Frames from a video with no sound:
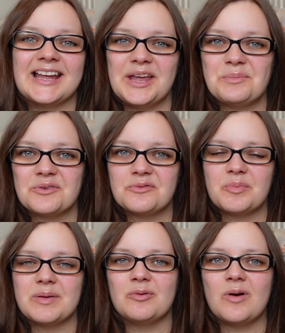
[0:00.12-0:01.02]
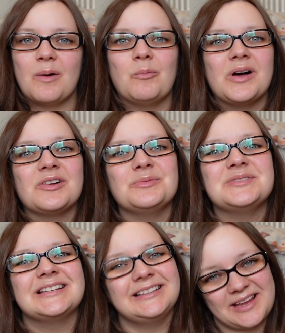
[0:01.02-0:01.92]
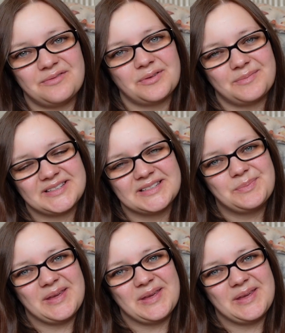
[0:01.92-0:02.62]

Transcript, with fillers: Hey beautiful people, and welcome to Life with Missus